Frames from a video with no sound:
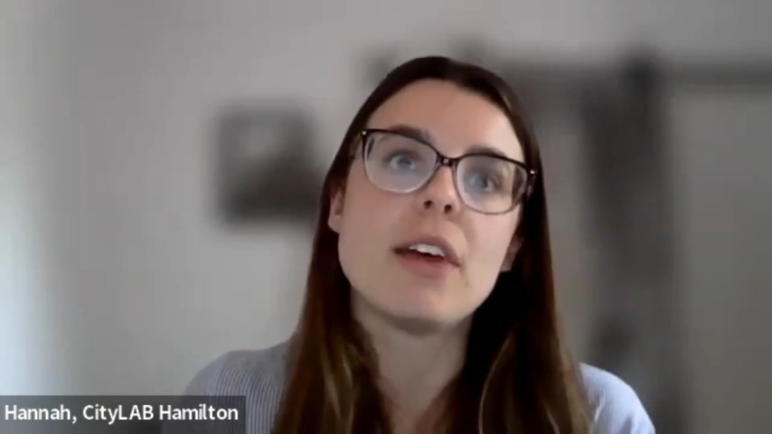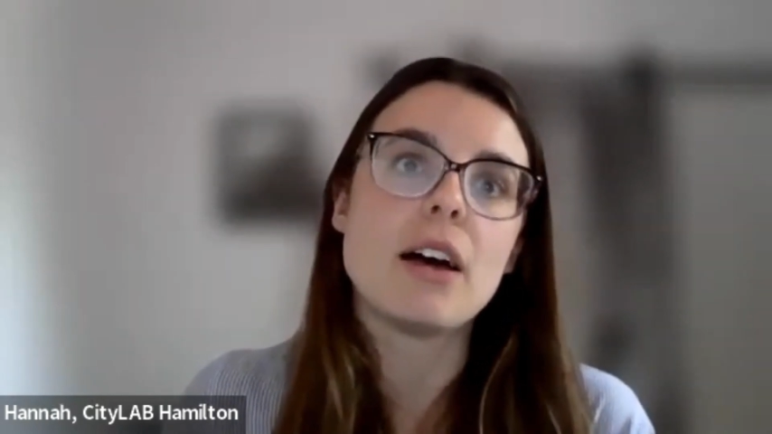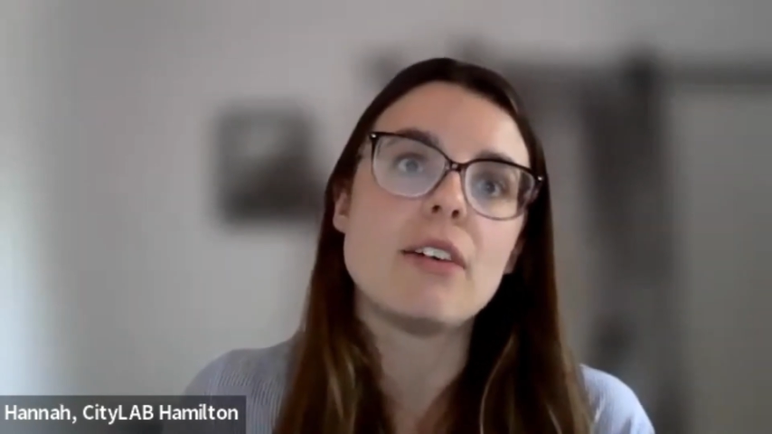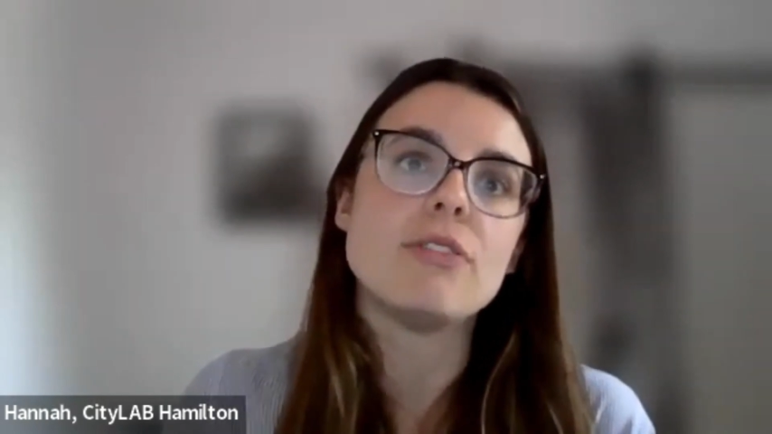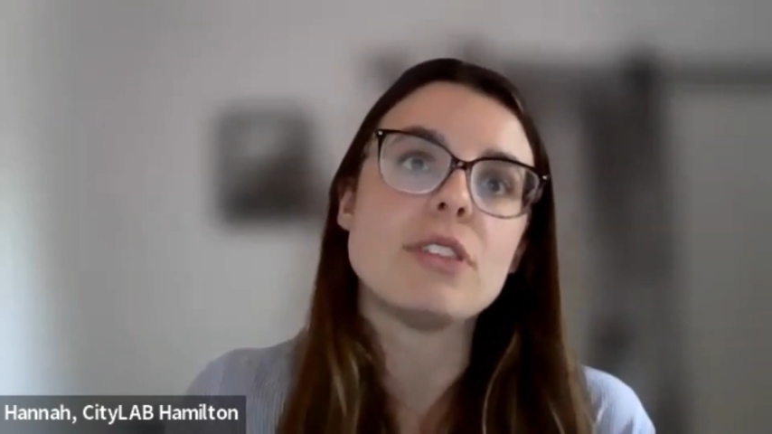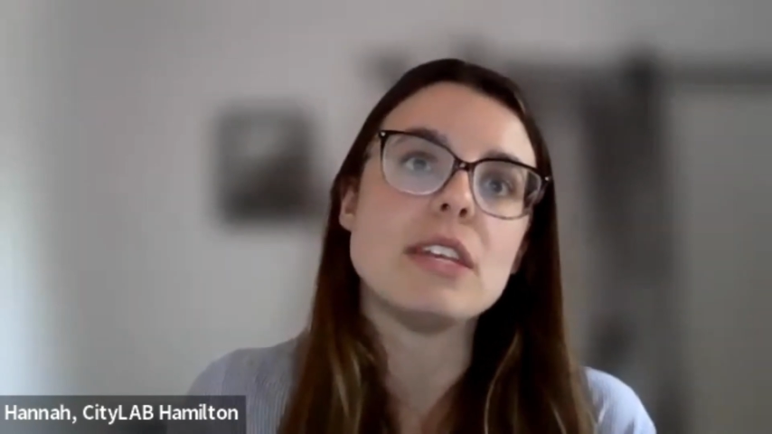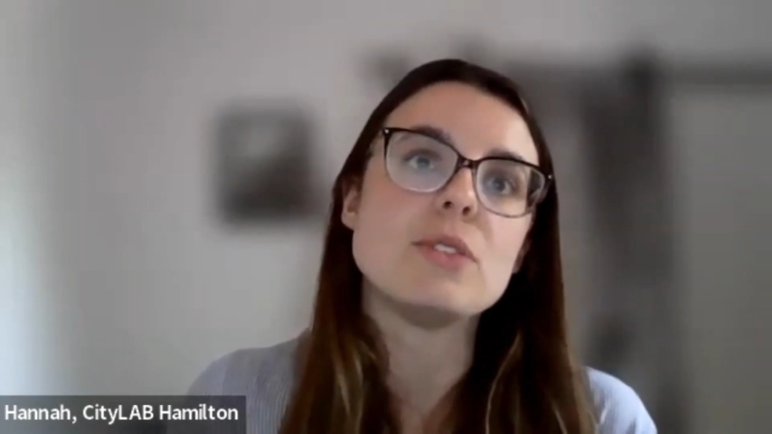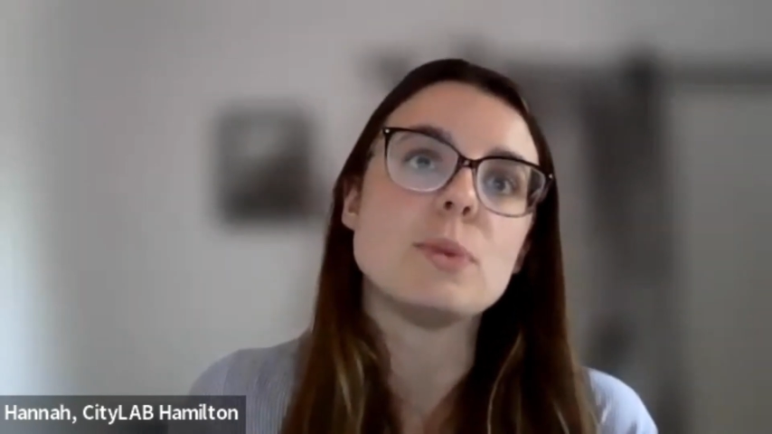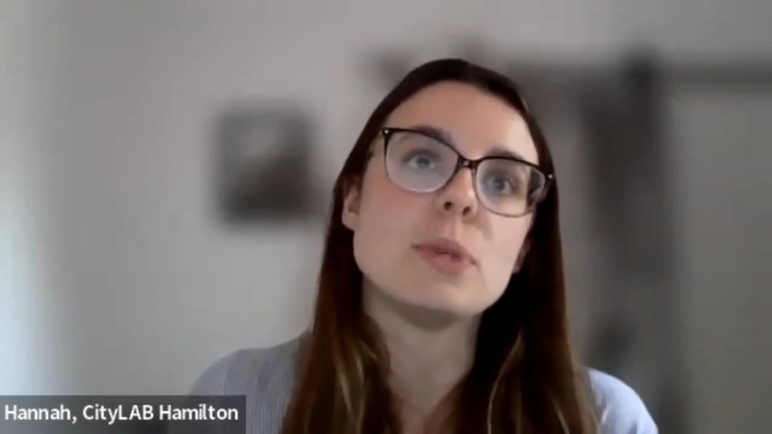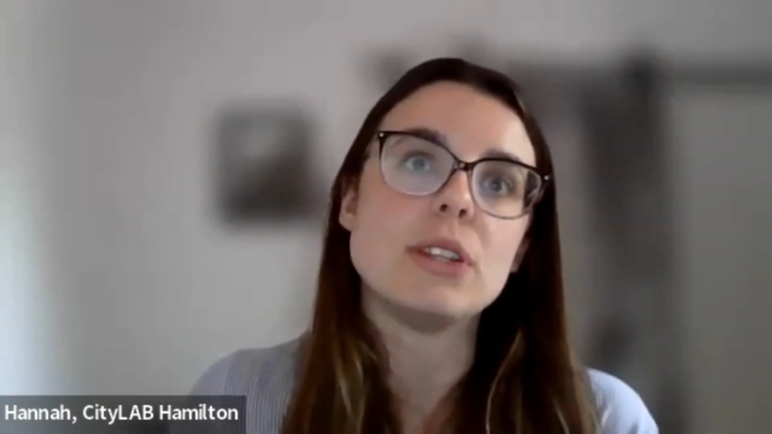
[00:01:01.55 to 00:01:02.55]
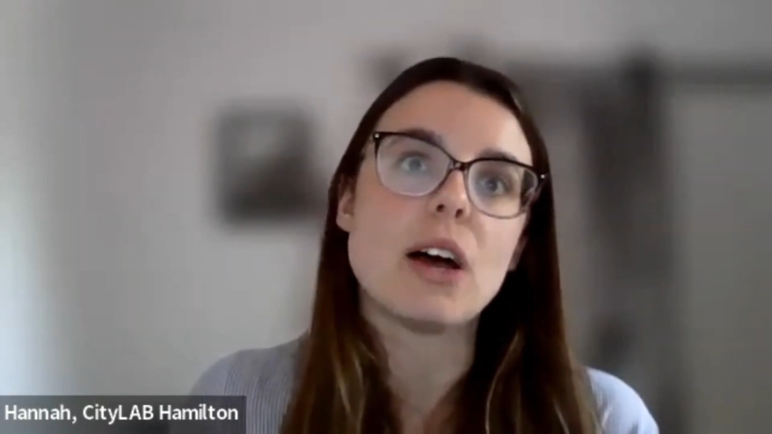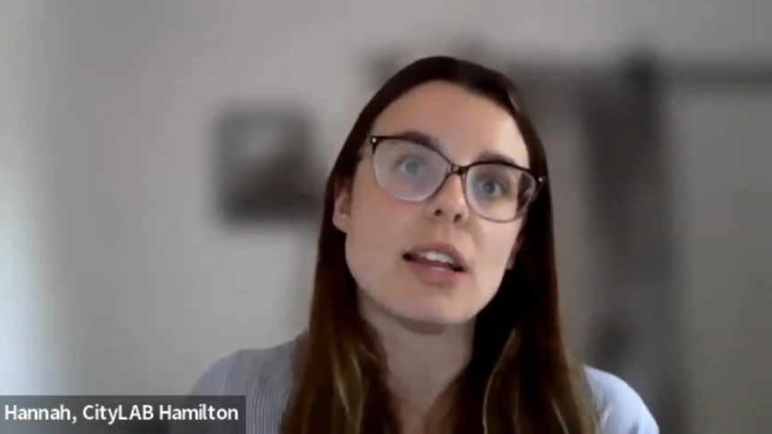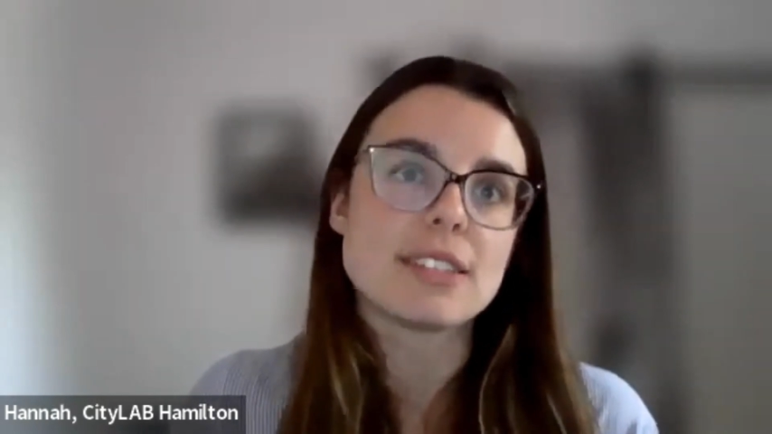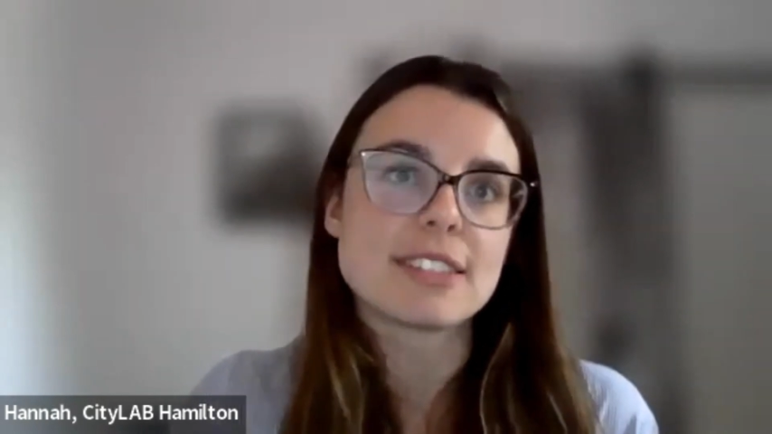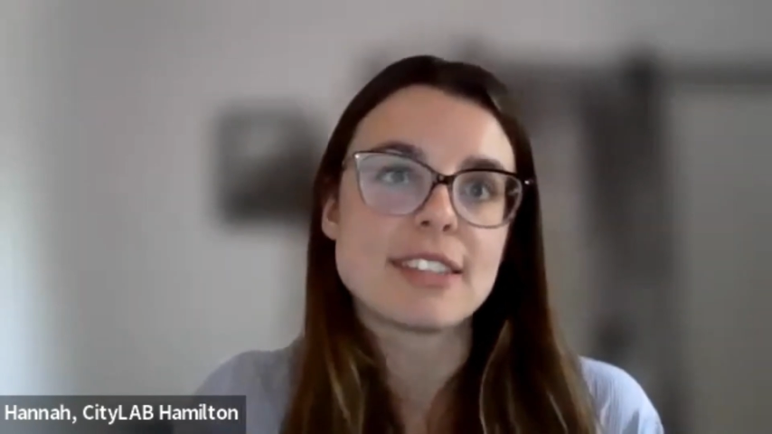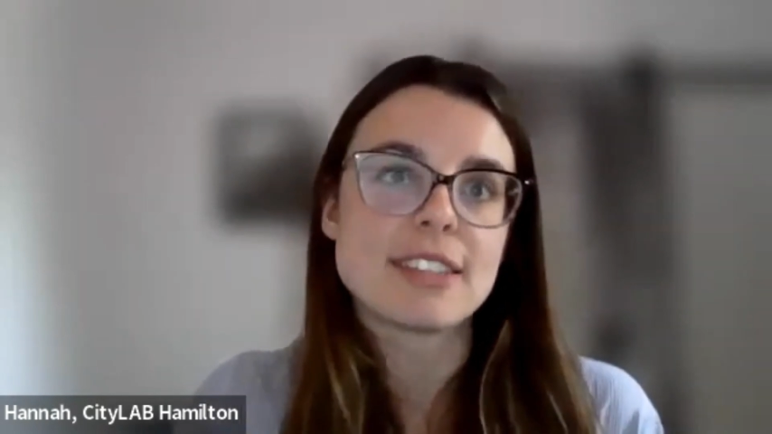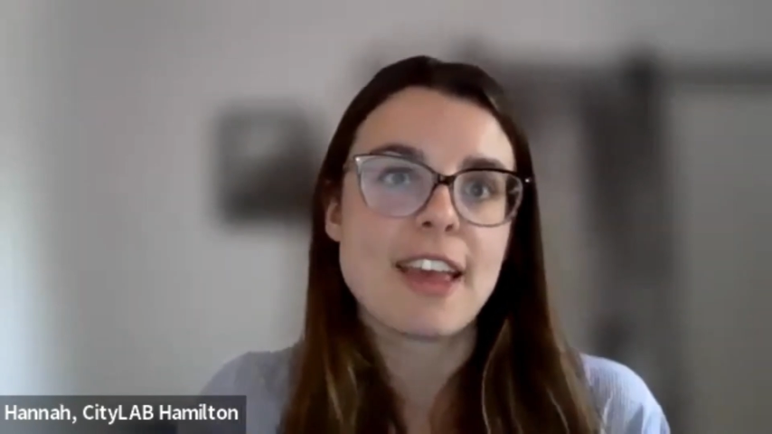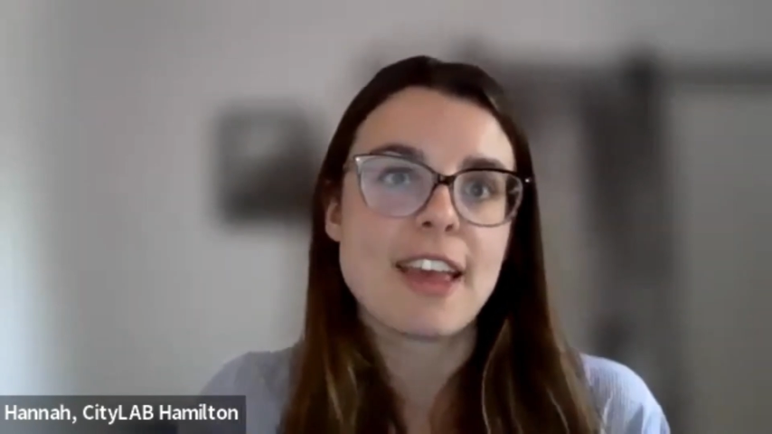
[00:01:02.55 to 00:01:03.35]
of these woodlots.